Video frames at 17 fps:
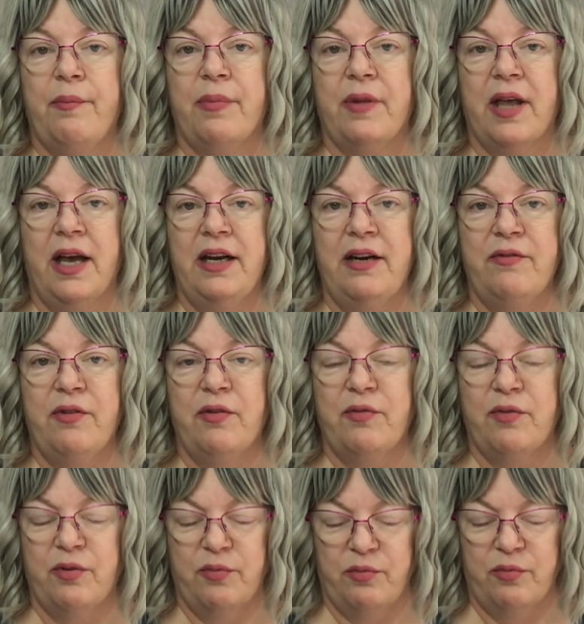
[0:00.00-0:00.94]
Kind of
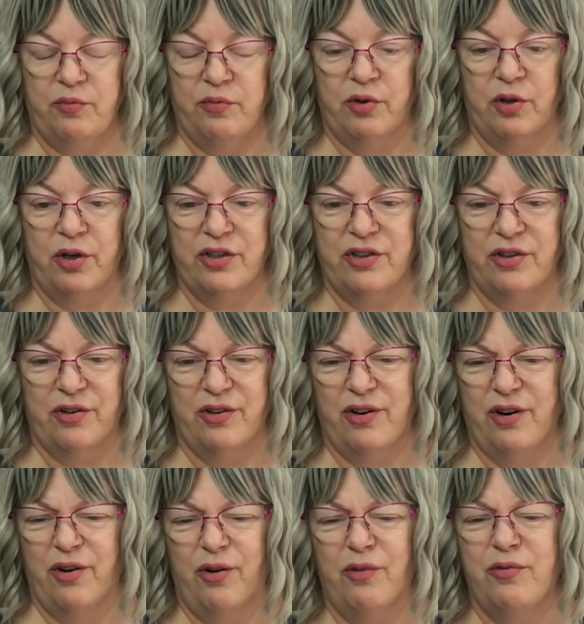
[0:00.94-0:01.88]
overlooked or
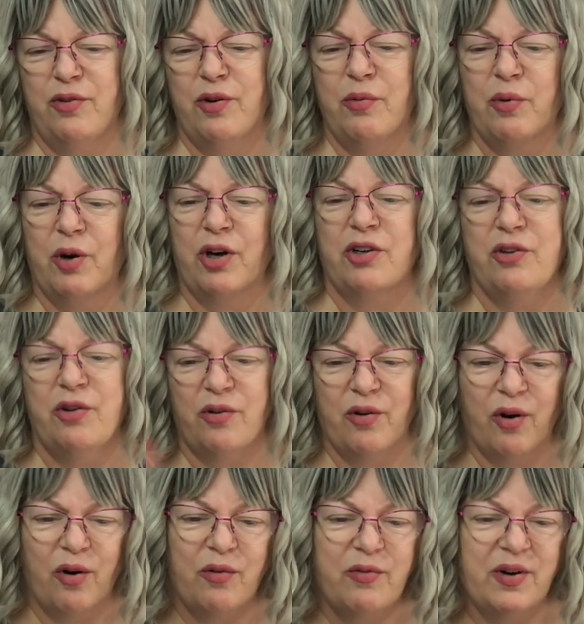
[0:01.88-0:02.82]
overworked or
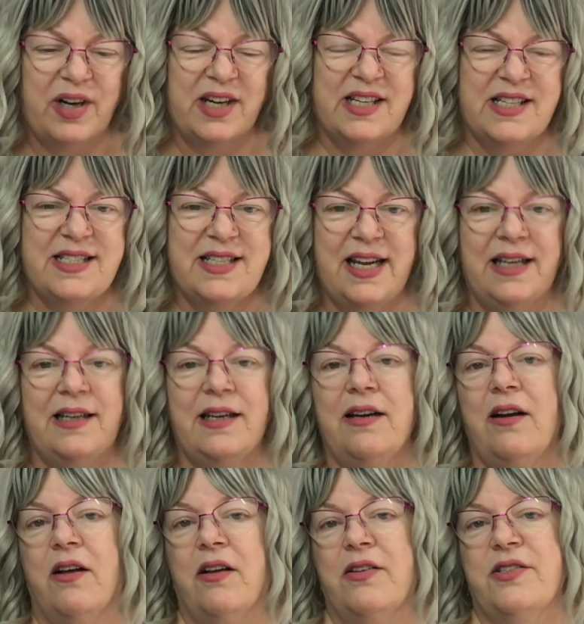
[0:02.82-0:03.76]

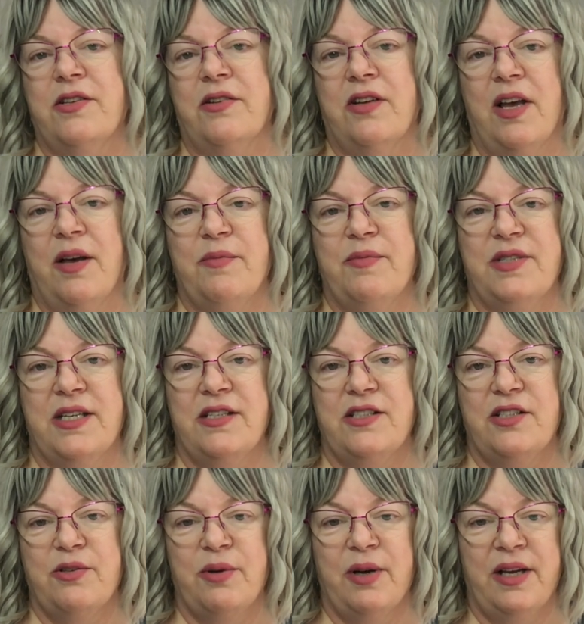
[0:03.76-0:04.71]
overextended also comes
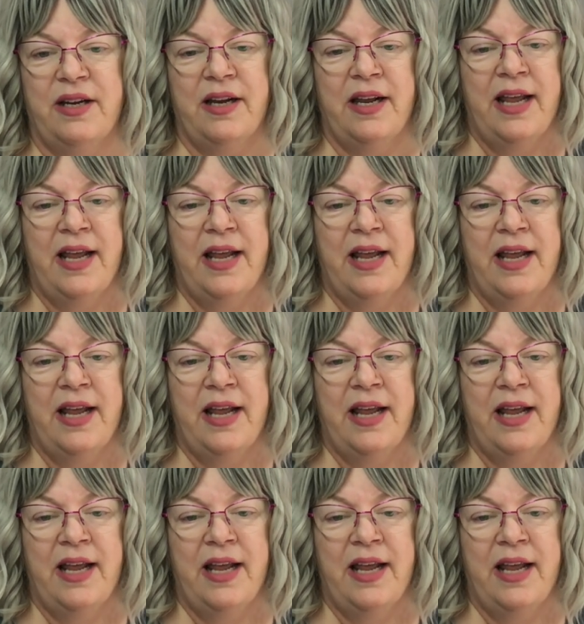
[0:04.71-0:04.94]
into it.